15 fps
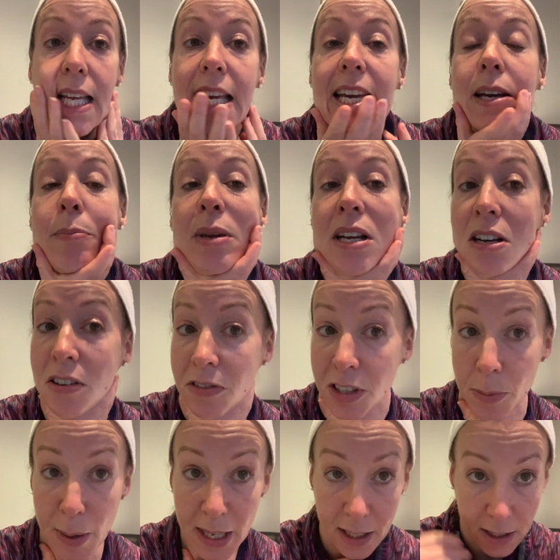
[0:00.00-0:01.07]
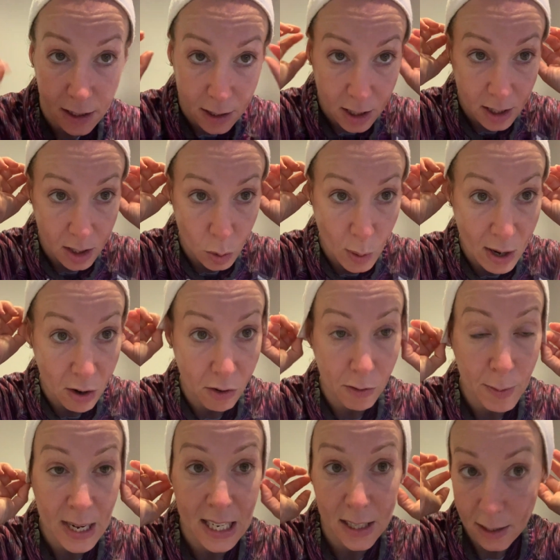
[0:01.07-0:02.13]
it. I mean, I've spent 12
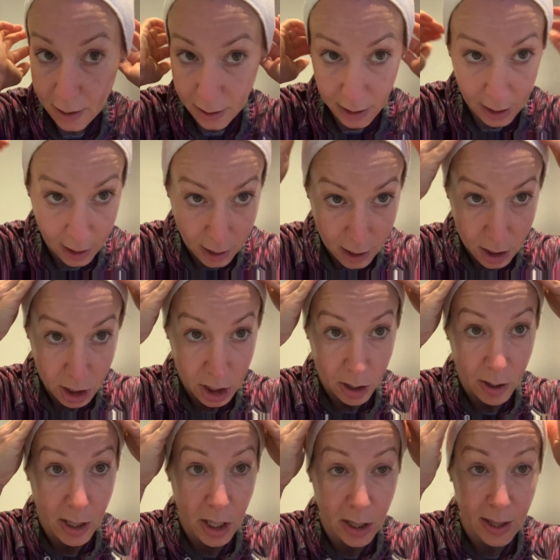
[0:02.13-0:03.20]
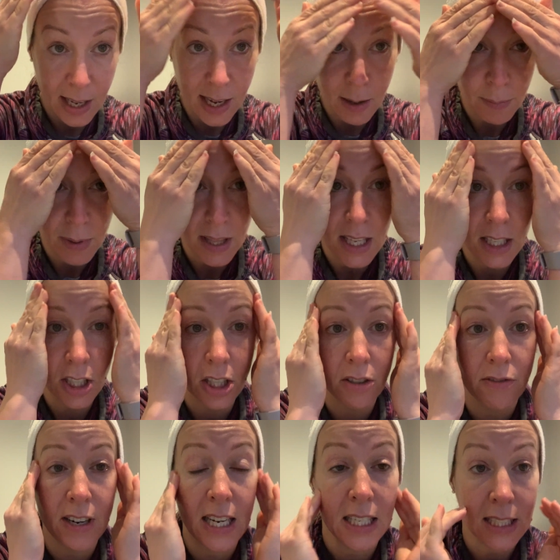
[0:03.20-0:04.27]
minutes showing you that, but this should
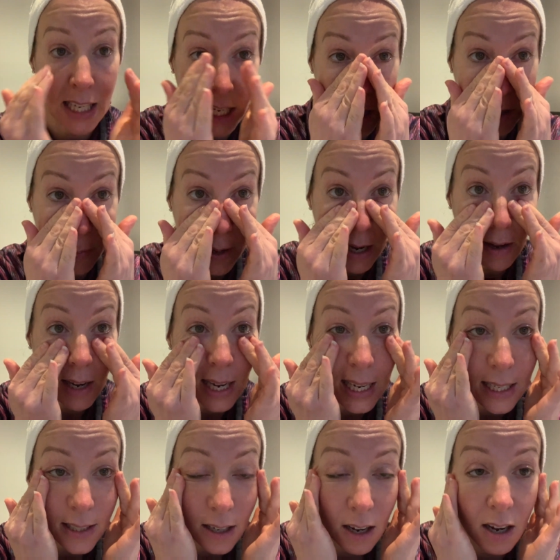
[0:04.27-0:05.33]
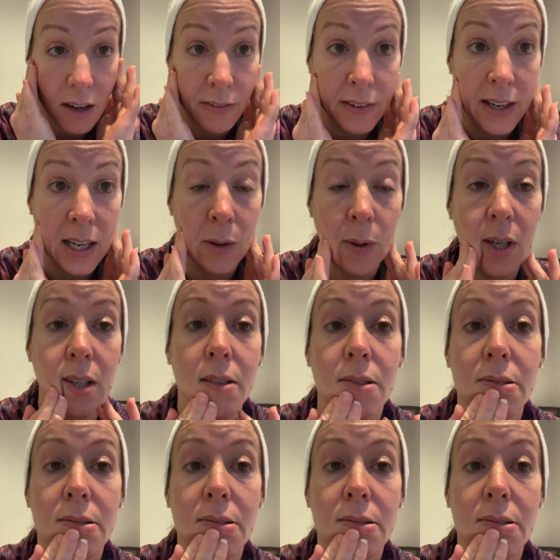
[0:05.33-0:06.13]
really take you about at least half an hour.